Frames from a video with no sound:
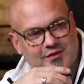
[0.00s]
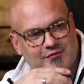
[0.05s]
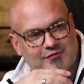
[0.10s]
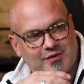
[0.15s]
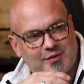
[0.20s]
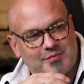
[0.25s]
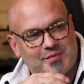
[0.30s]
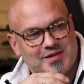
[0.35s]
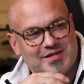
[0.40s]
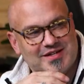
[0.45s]

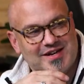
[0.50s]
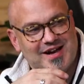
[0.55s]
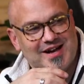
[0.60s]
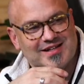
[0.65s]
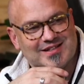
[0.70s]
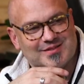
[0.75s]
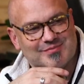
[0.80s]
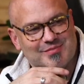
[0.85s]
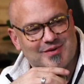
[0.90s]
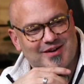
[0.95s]
flipping
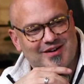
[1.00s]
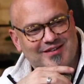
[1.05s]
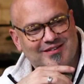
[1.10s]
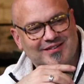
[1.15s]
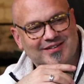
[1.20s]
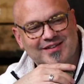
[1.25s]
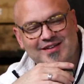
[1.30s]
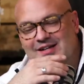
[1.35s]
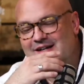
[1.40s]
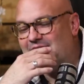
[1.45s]
nuts, bro.
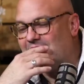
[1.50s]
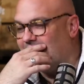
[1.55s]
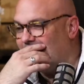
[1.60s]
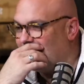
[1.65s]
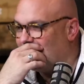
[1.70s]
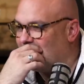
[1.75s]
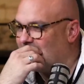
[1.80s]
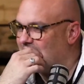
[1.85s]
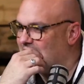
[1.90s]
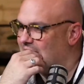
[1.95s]

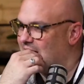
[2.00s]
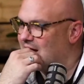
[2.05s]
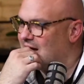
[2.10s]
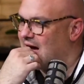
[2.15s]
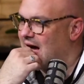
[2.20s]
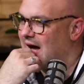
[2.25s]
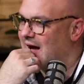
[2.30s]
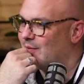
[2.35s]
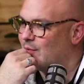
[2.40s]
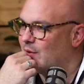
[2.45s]

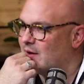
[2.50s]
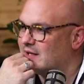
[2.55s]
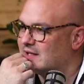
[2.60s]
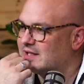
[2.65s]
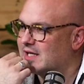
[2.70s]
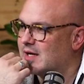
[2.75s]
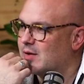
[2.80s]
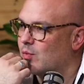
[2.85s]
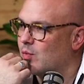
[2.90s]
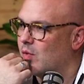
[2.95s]
I want to
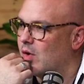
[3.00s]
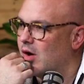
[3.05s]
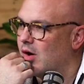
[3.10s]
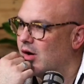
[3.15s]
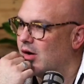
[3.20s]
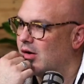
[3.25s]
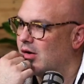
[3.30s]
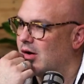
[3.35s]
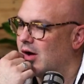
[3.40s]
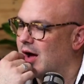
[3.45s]
say
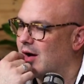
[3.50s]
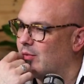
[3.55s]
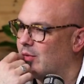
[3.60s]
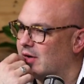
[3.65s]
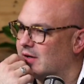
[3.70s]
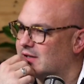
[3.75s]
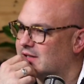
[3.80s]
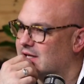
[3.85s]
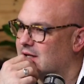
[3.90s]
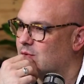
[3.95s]

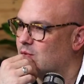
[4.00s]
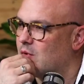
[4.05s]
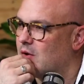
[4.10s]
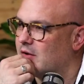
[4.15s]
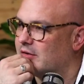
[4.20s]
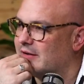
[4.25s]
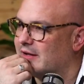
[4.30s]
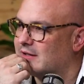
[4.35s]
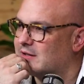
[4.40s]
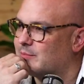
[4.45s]

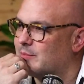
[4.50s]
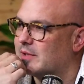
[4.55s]
walnuts,